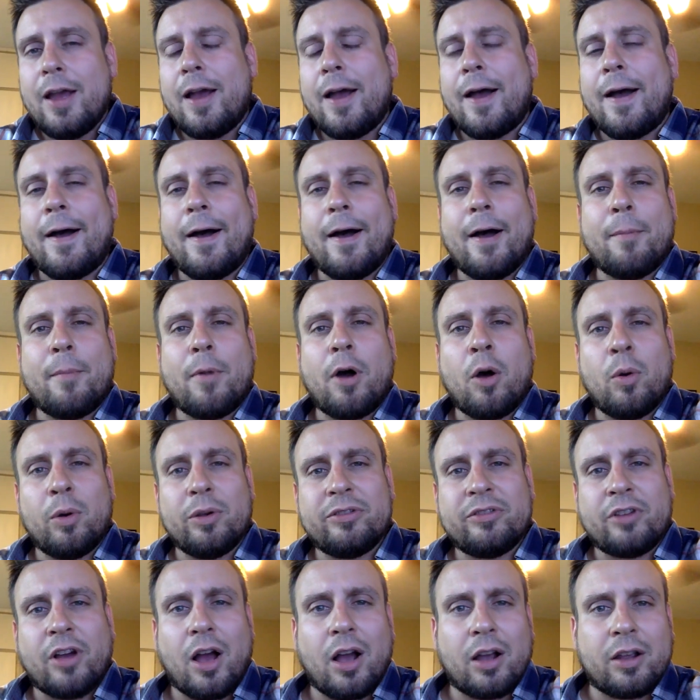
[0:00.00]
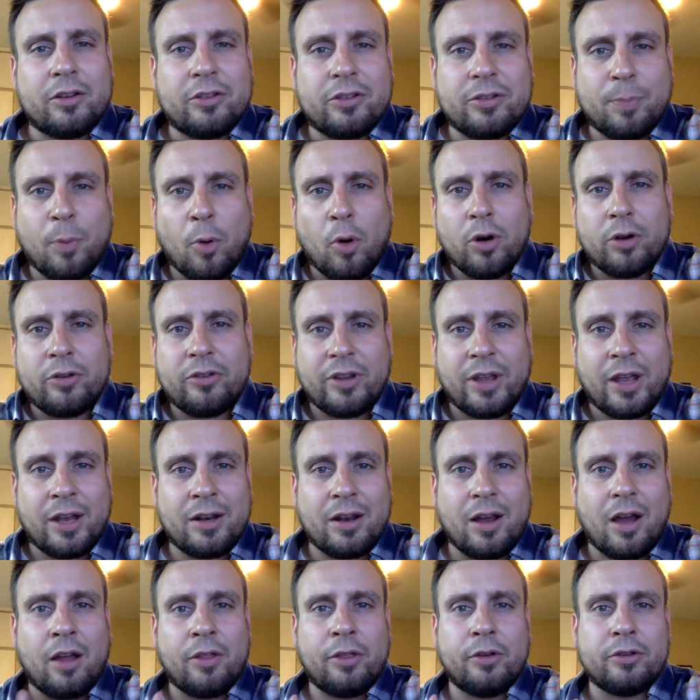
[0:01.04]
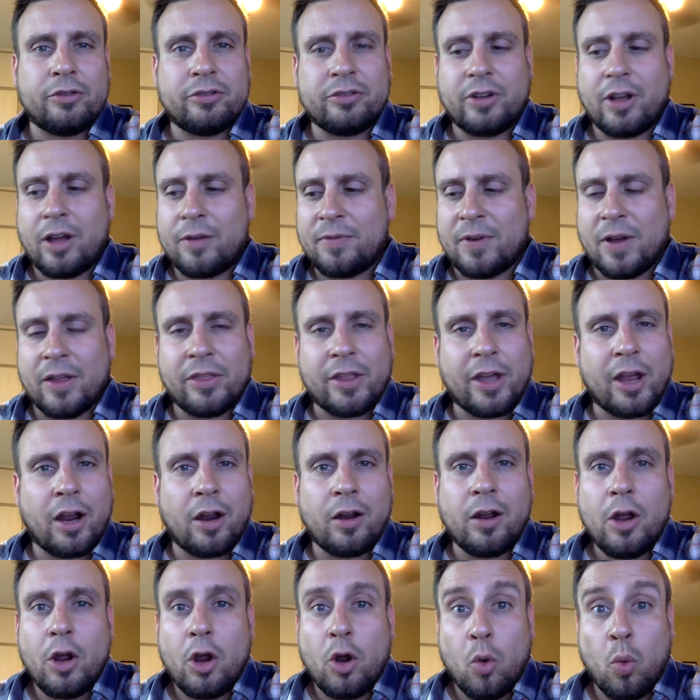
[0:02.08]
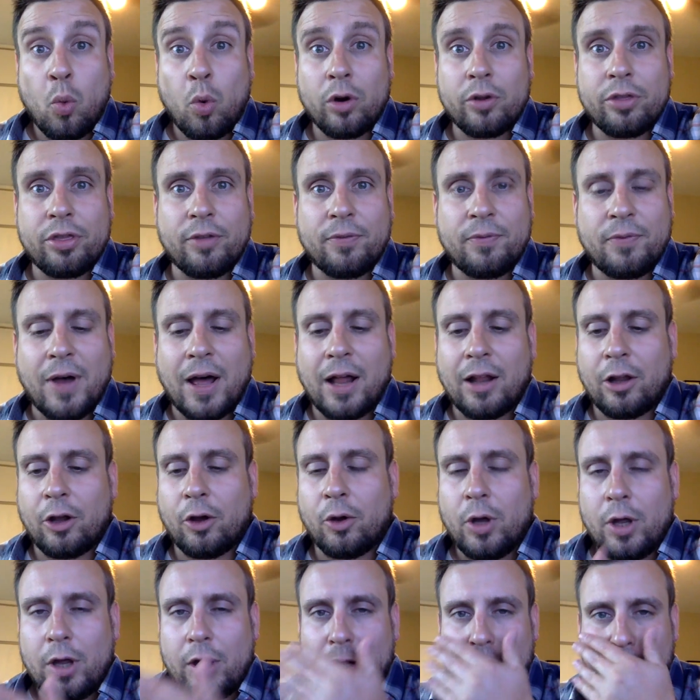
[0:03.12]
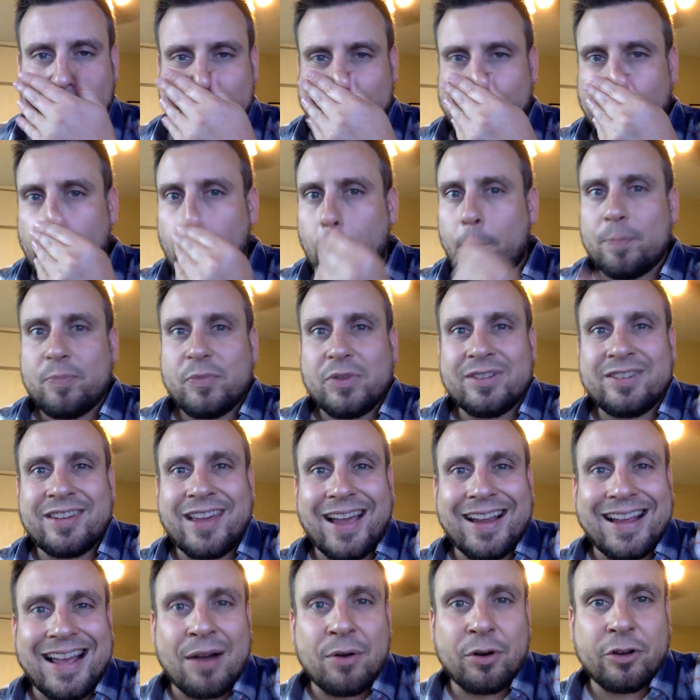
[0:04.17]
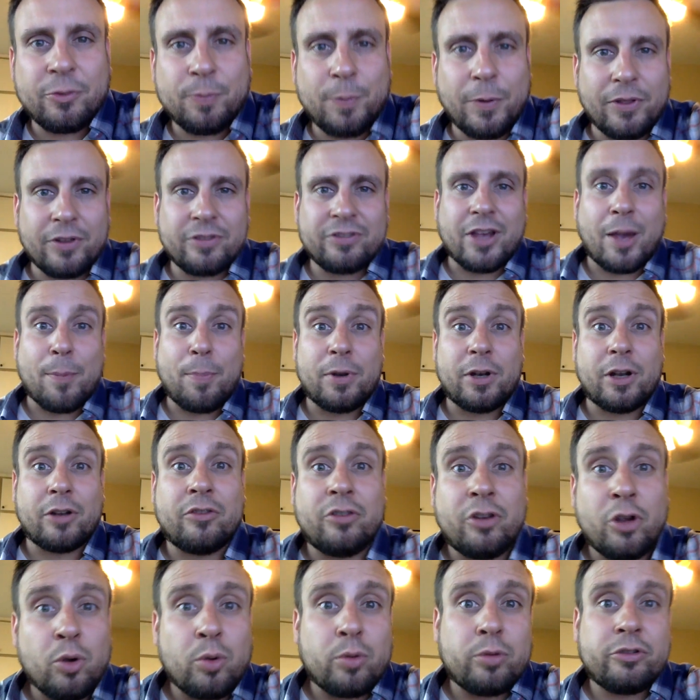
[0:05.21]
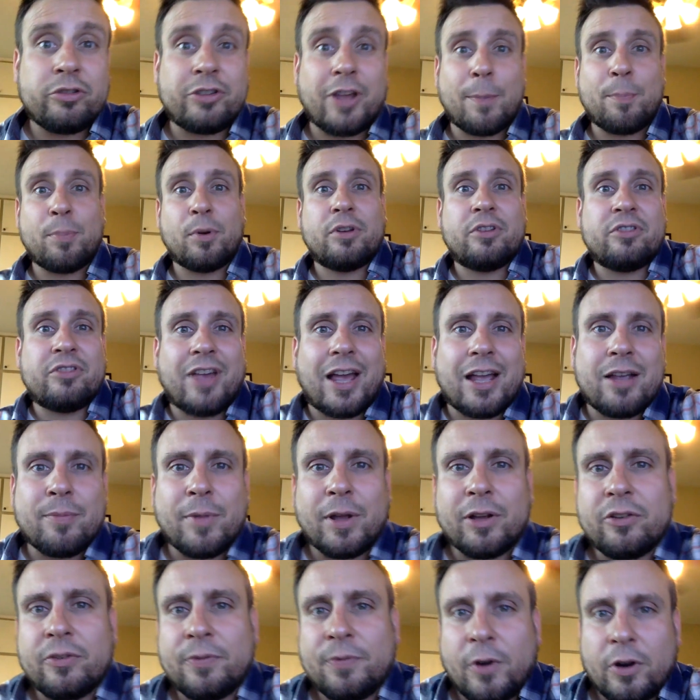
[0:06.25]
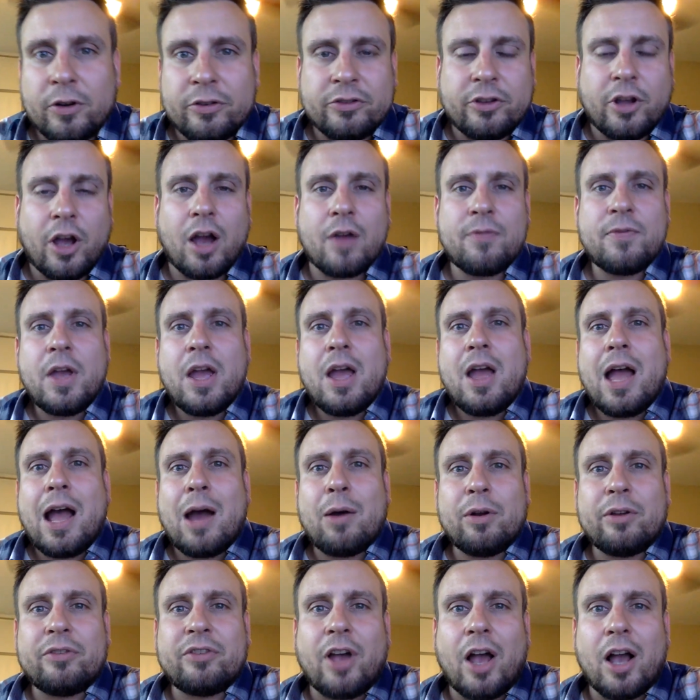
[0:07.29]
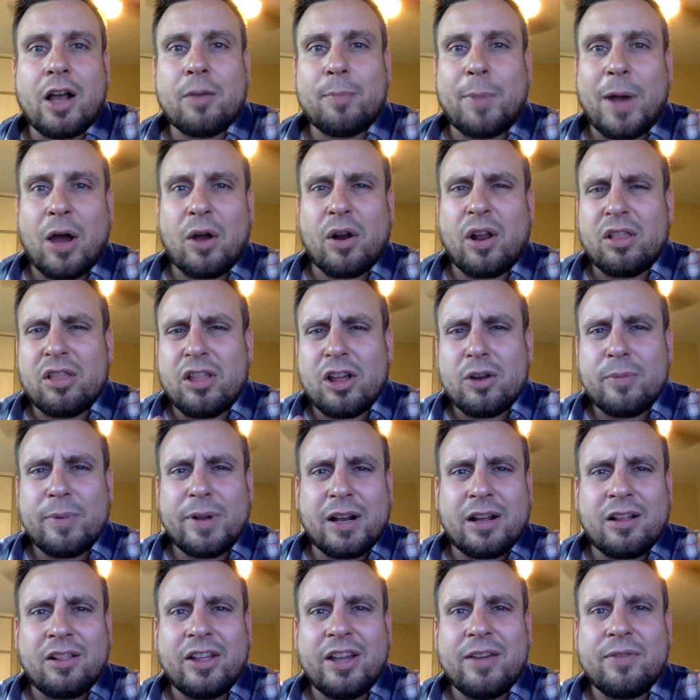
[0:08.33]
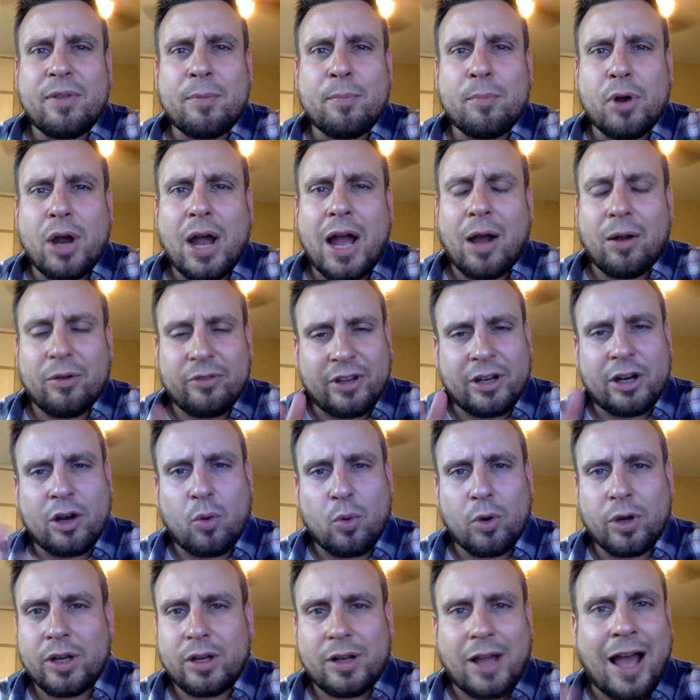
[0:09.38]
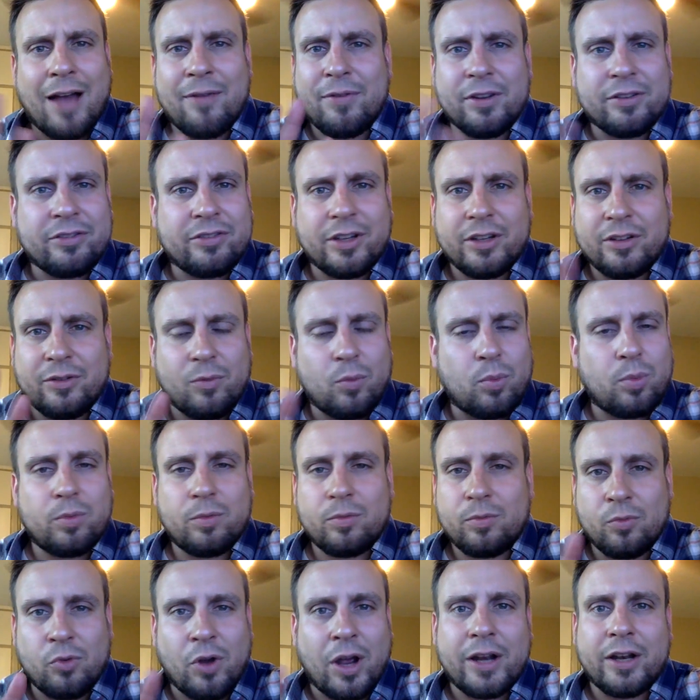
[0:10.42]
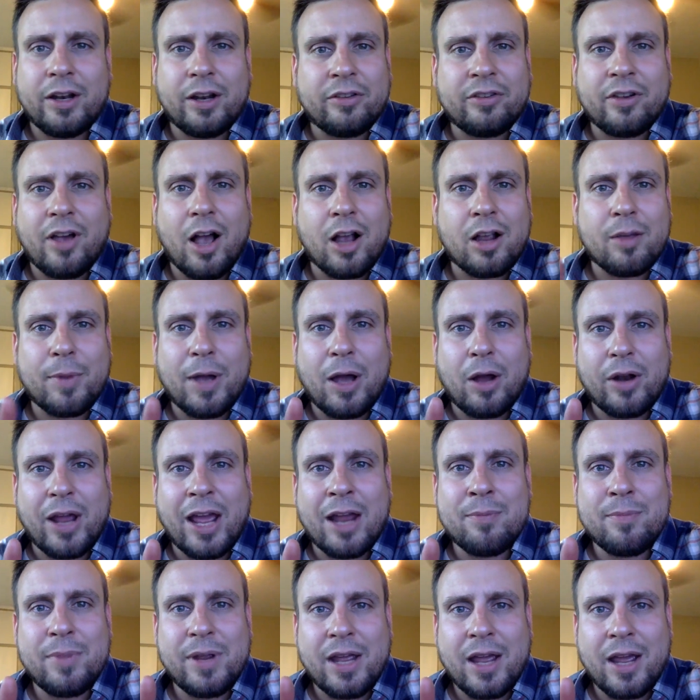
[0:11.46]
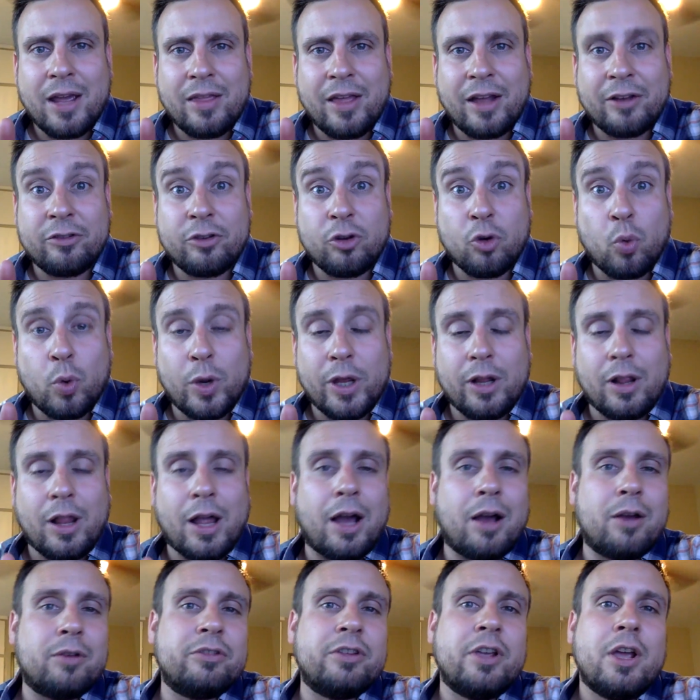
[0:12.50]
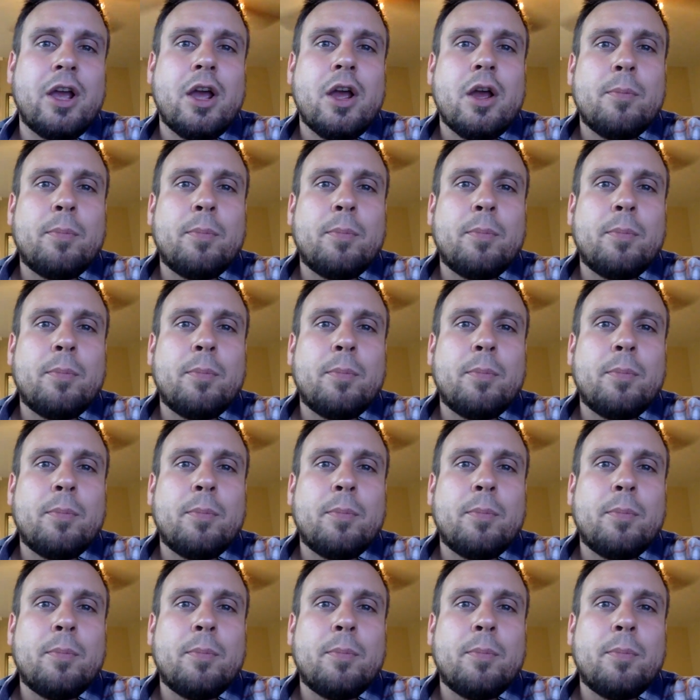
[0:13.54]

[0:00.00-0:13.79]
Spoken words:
Always talking sports and other stuff on there. Worth the follow. So, Zak, I want to split this up into two separate segments. First off, I want to talk about a little bit of Cleveland Browns. I know we're obviously ready to talk about NBA. That's your wheelhouse.